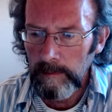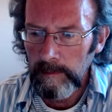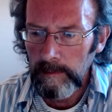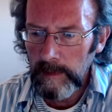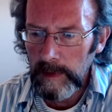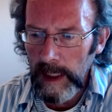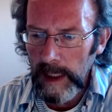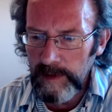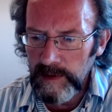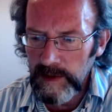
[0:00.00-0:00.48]

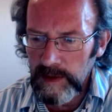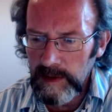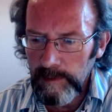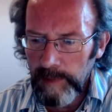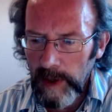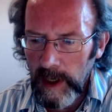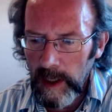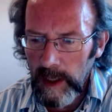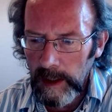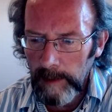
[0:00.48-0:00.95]
Houses of
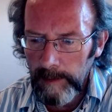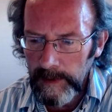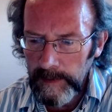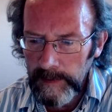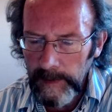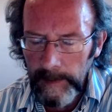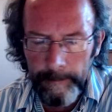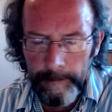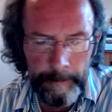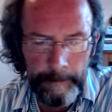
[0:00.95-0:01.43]
Parliament.
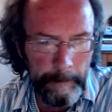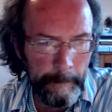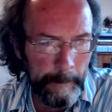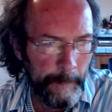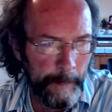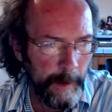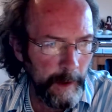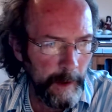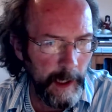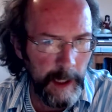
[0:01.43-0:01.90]

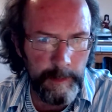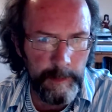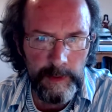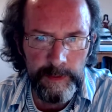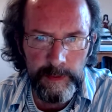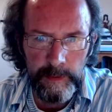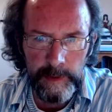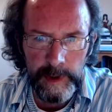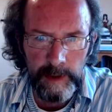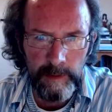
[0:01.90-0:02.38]
Hamo
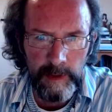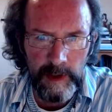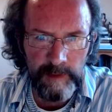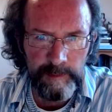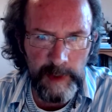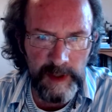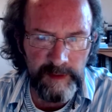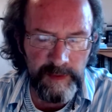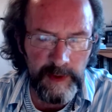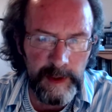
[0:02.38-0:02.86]
Thornycroft,
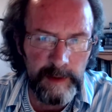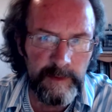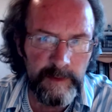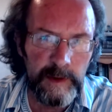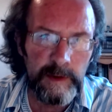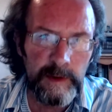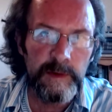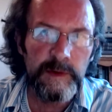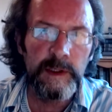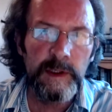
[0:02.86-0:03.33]
my
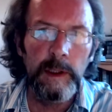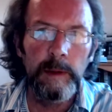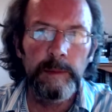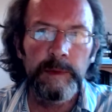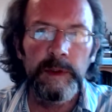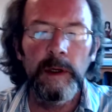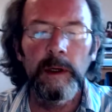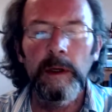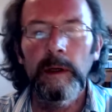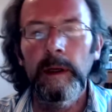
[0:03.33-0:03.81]
favourite
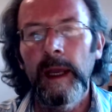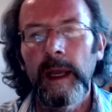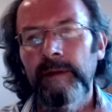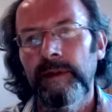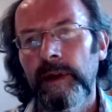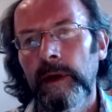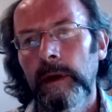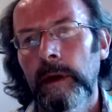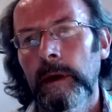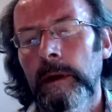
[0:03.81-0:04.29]
sculptor ever.